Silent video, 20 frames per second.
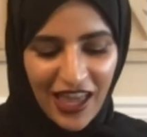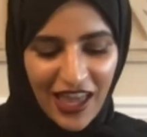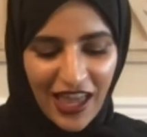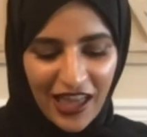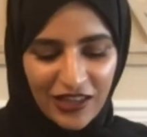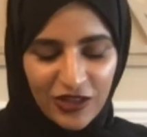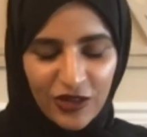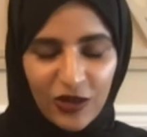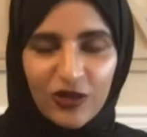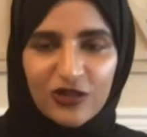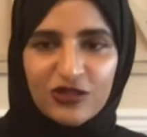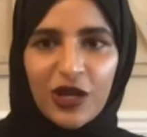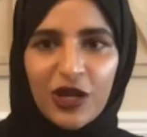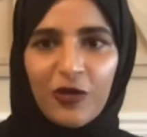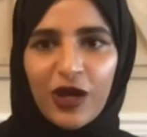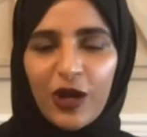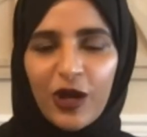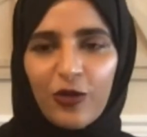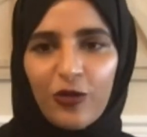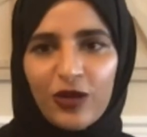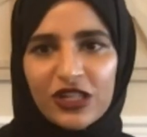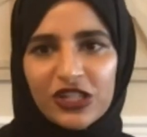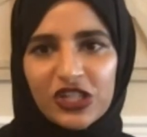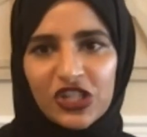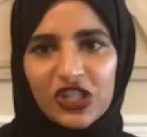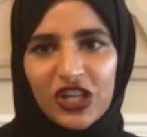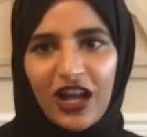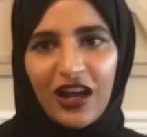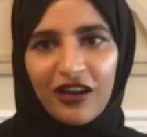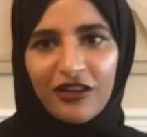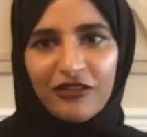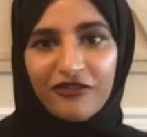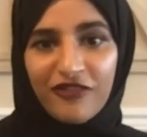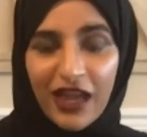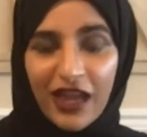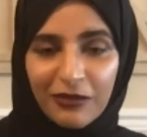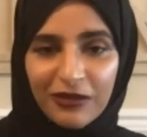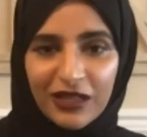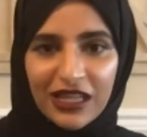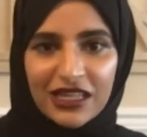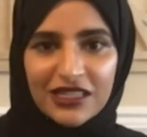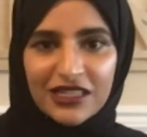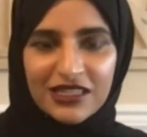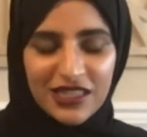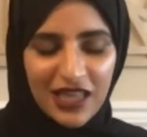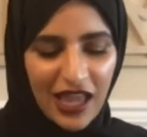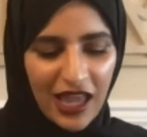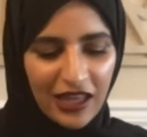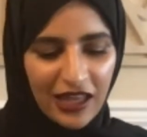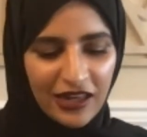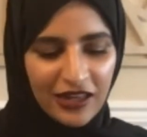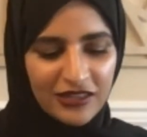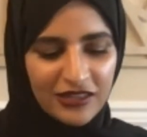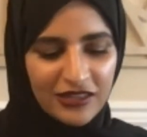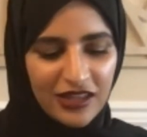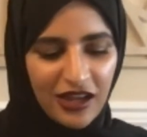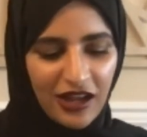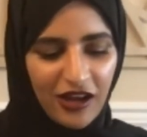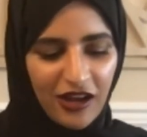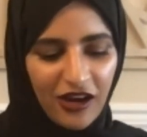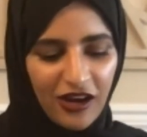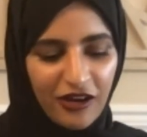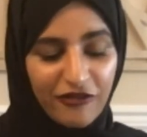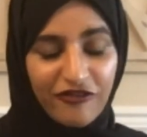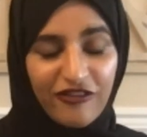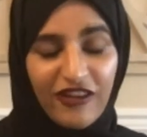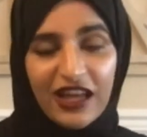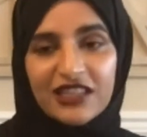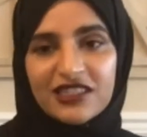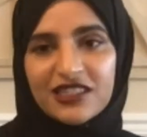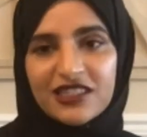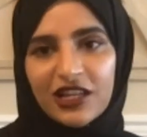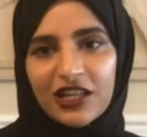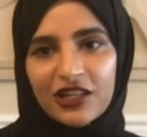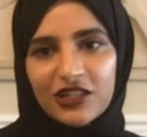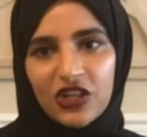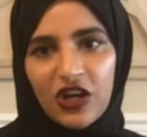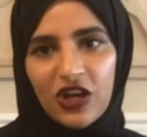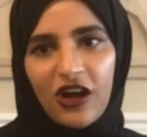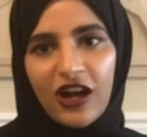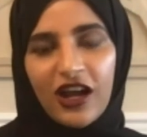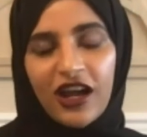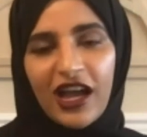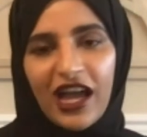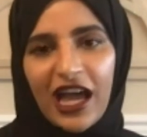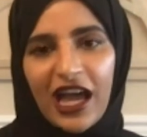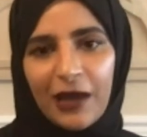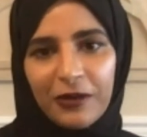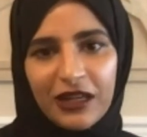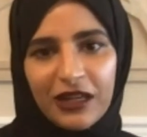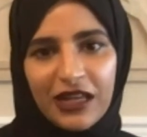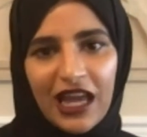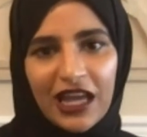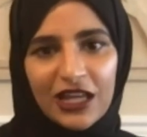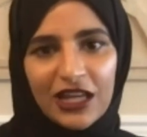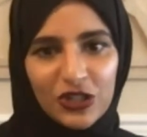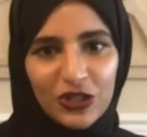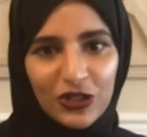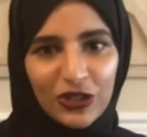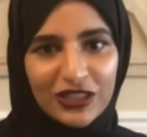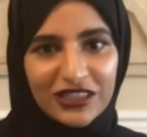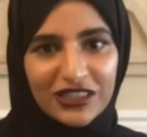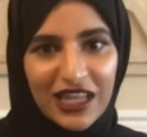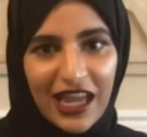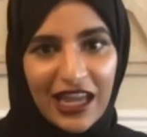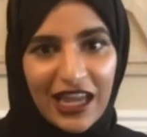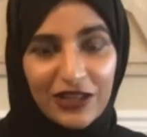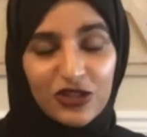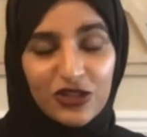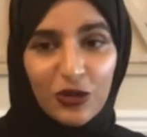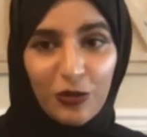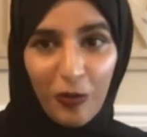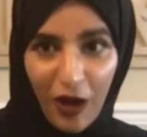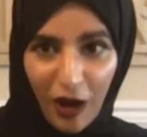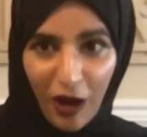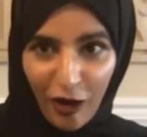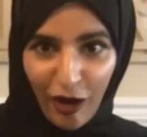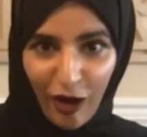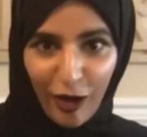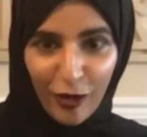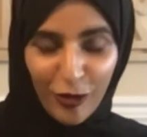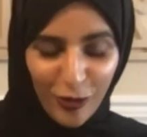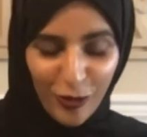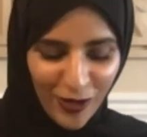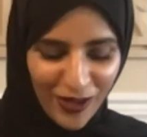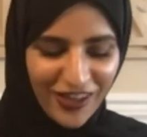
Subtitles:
And also I want to wish our families and our friends in Qatar a happy National Day tomorrow.